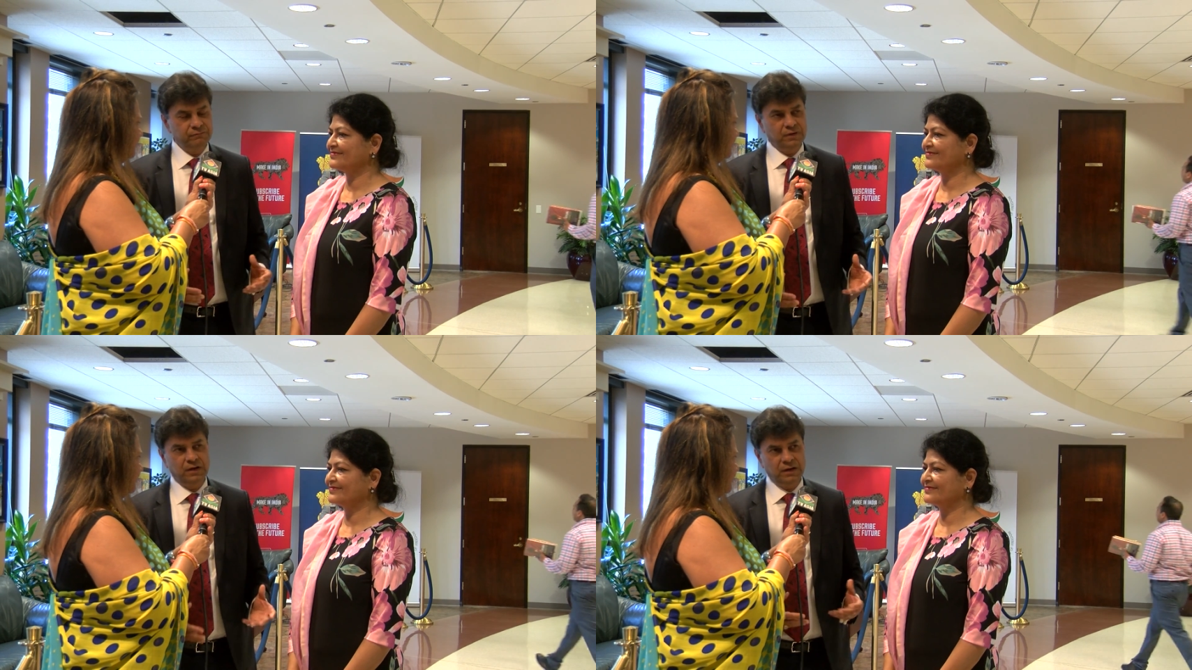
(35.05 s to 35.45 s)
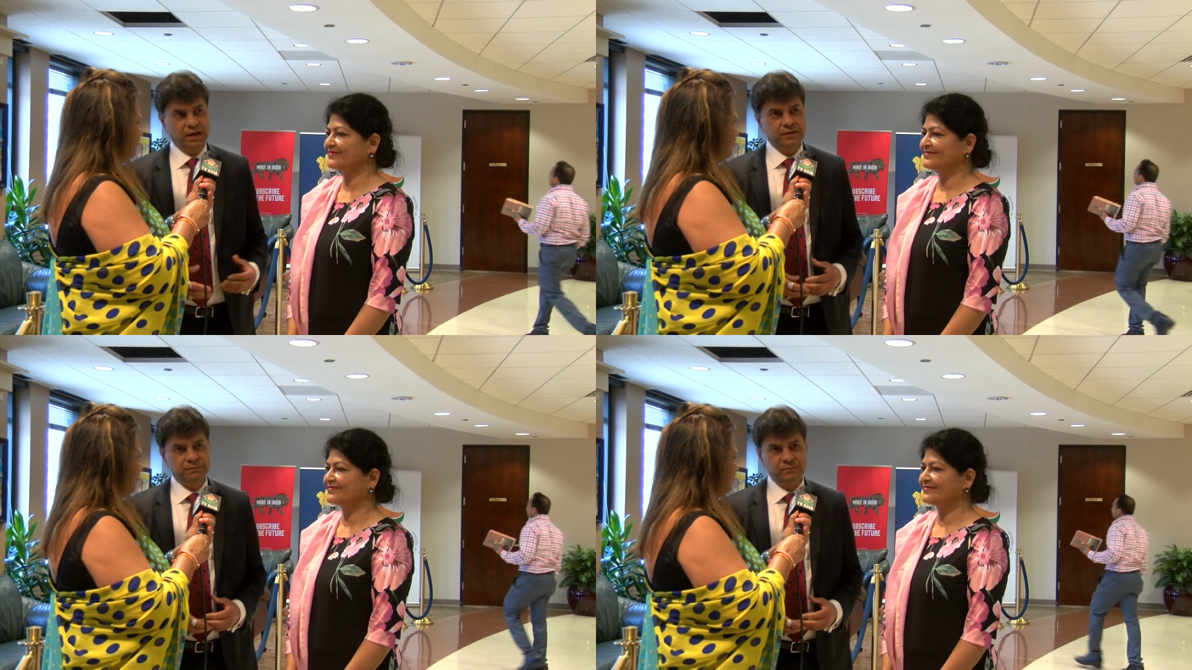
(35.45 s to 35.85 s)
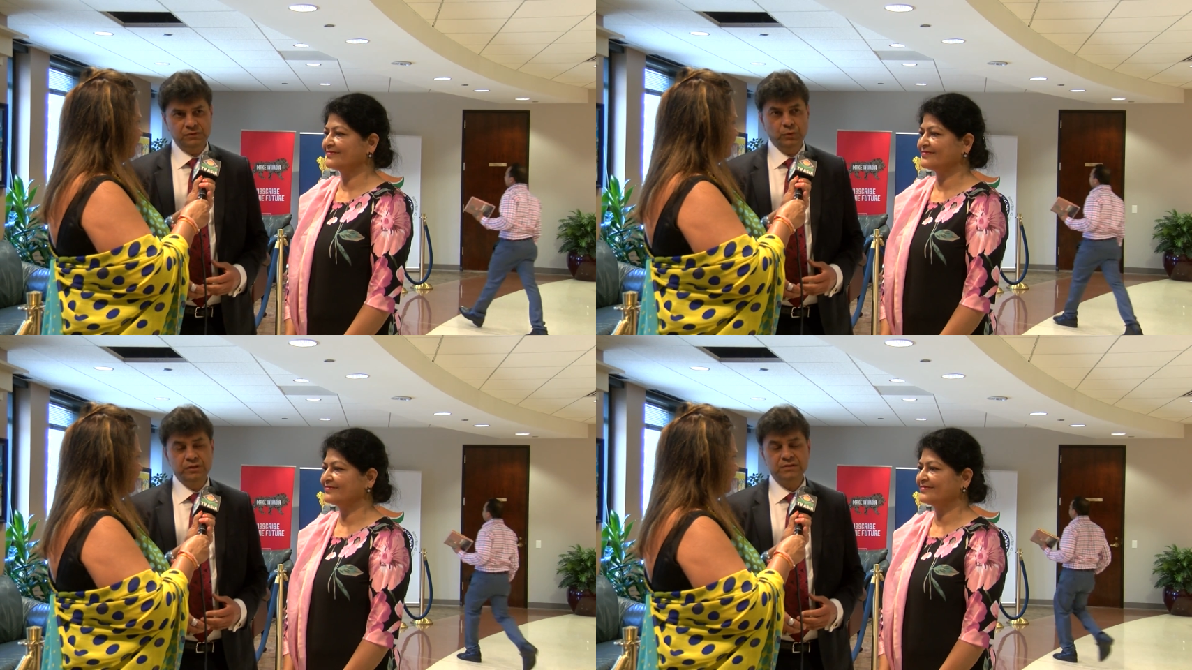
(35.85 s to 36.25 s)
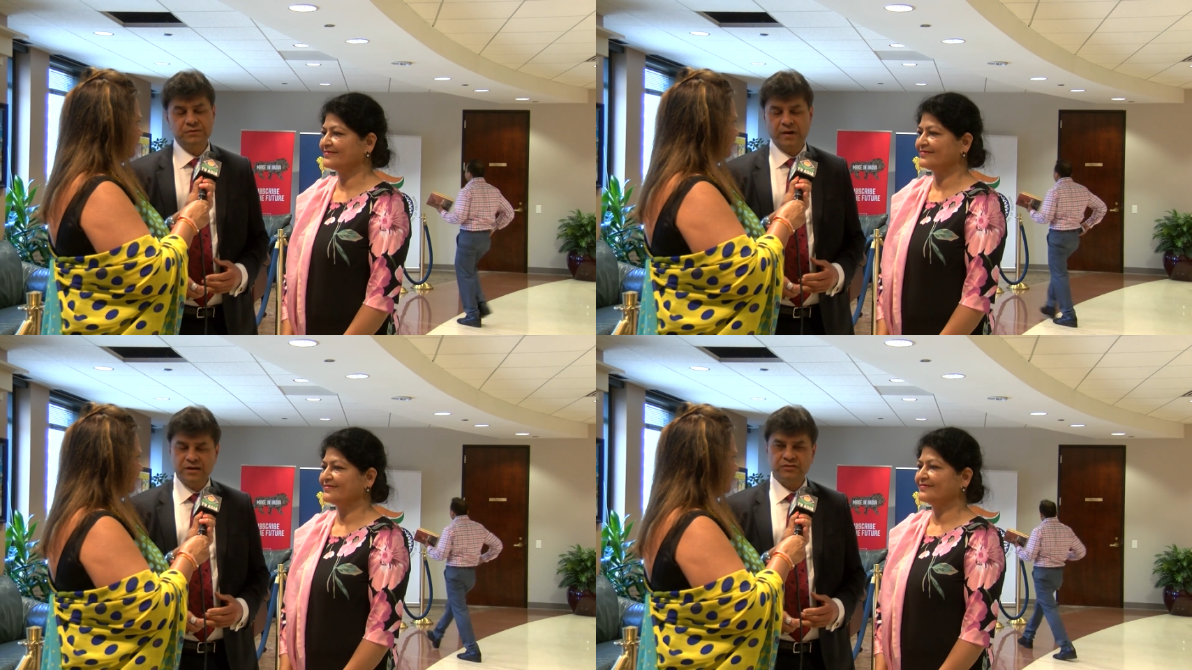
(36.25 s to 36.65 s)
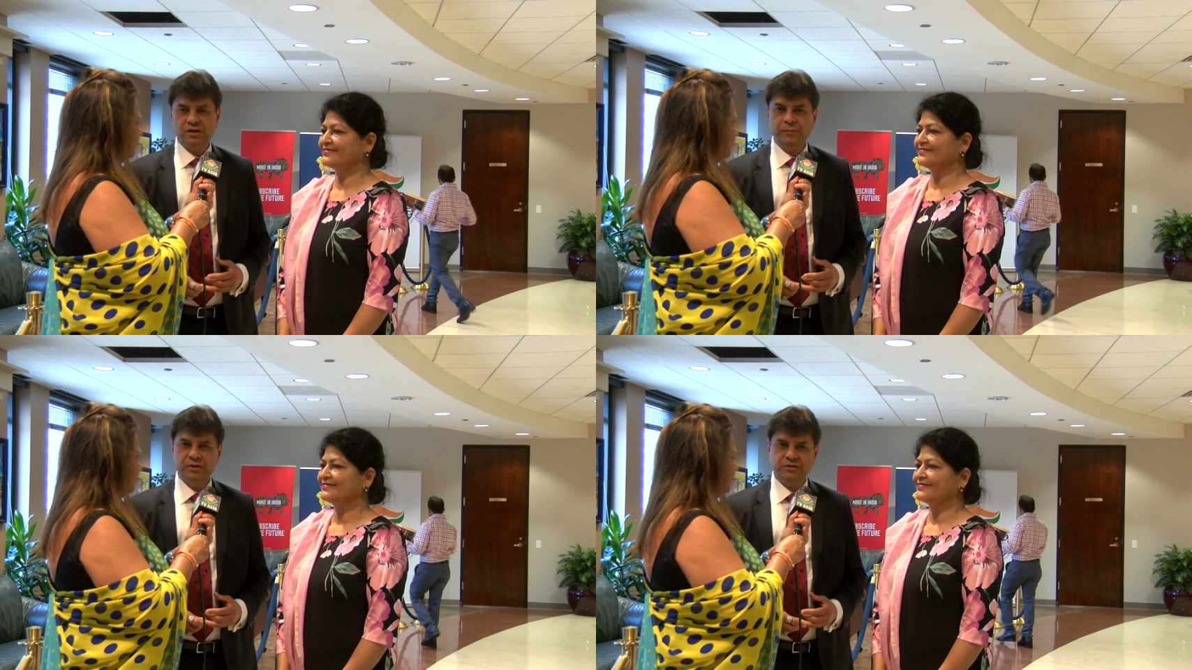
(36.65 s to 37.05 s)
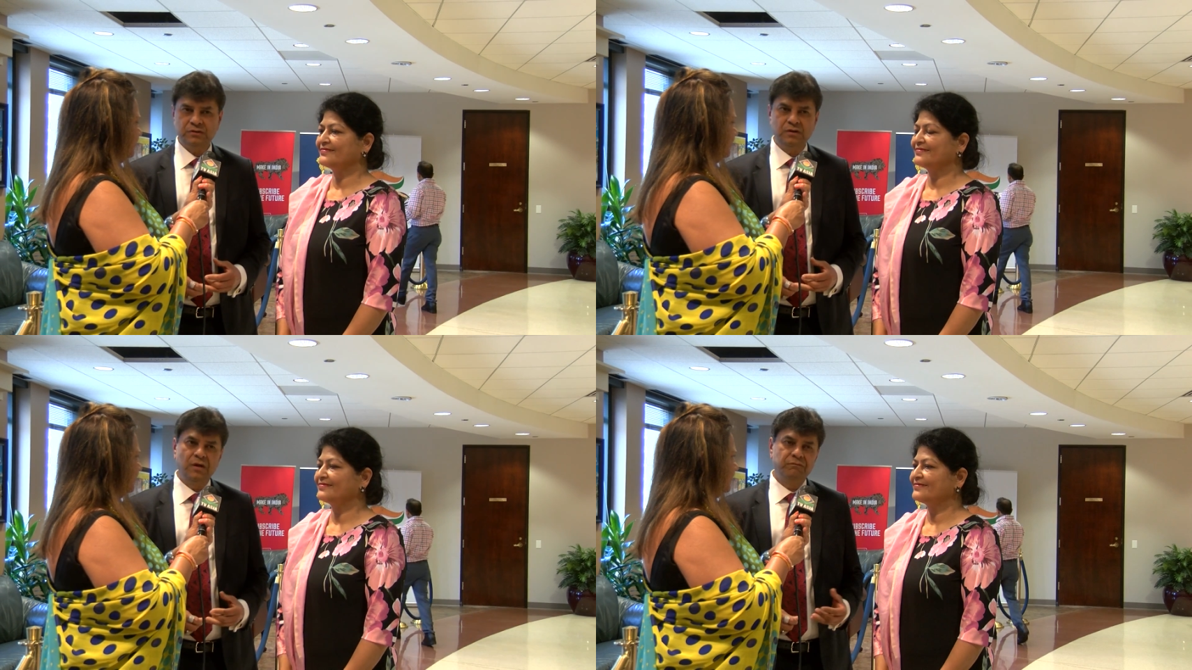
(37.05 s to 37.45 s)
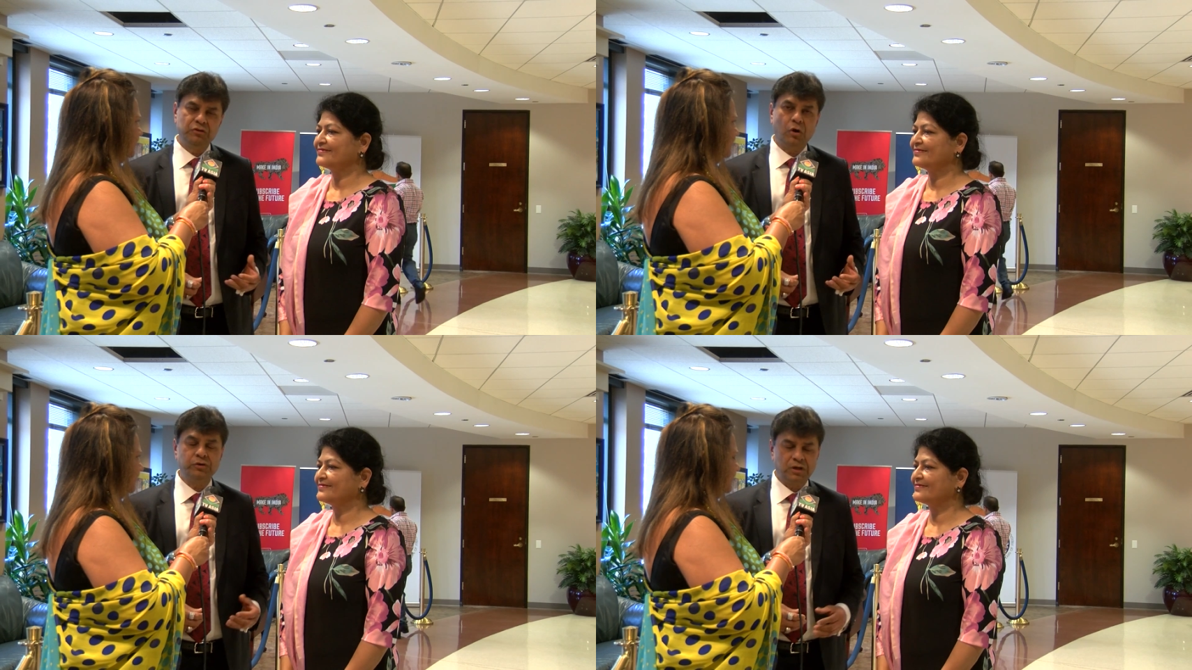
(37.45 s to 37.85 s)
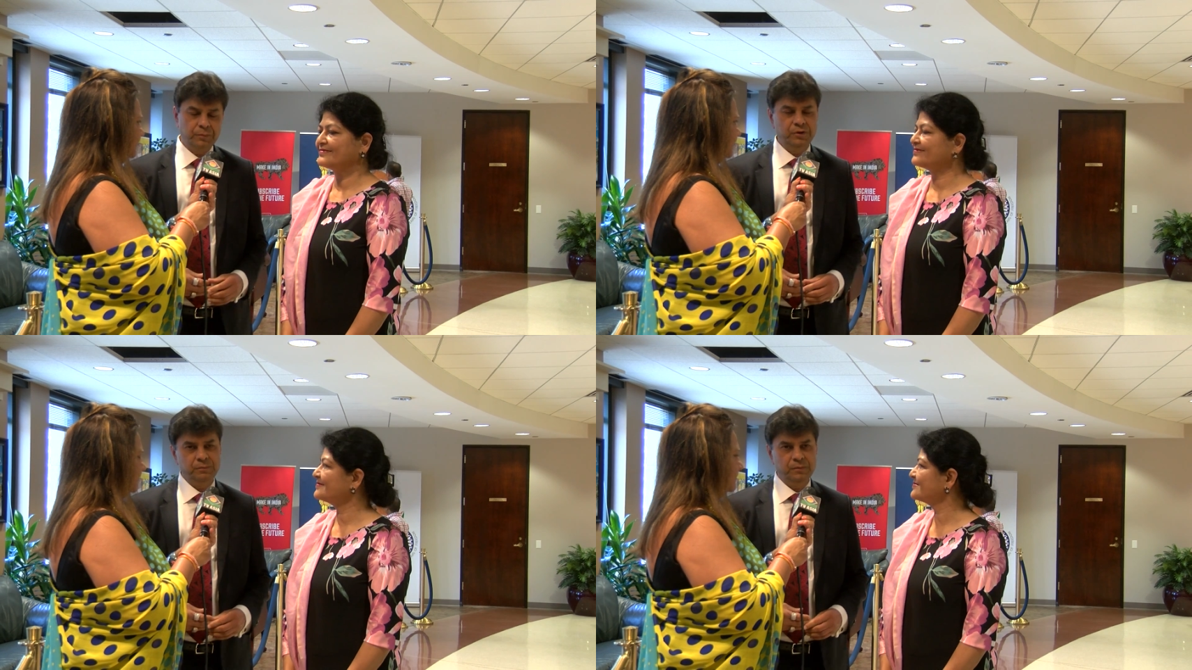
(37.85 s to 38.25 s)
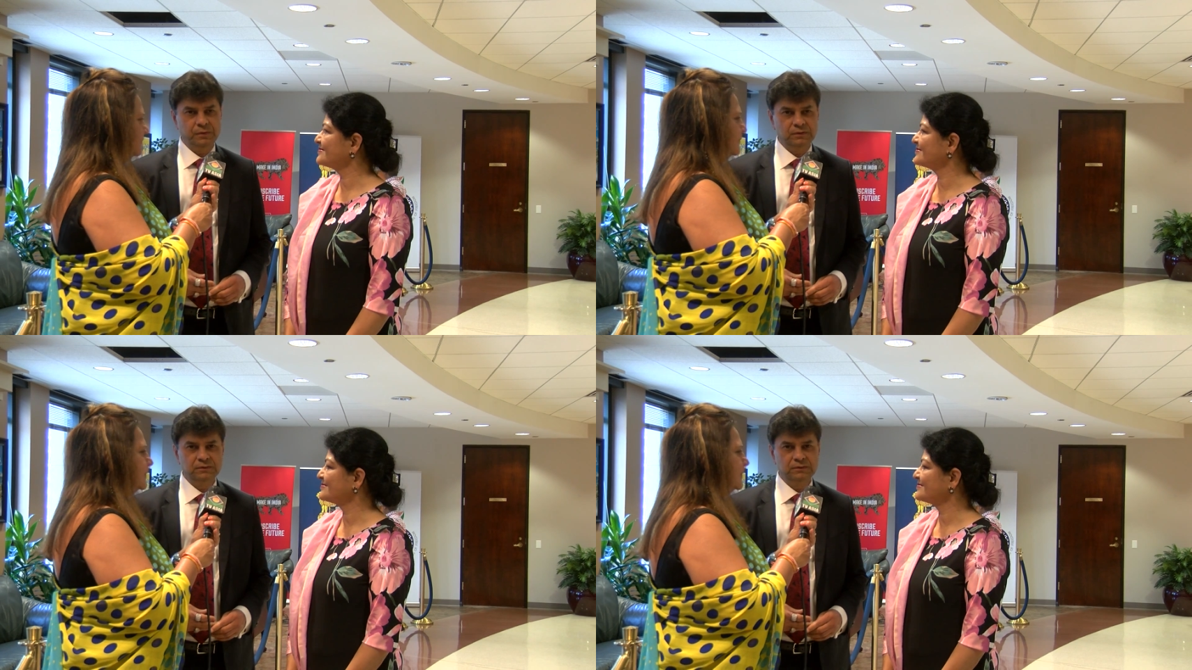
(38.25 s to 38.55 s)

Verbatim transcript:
Speaker 1: uh, and doing this grand celebration with all the community people.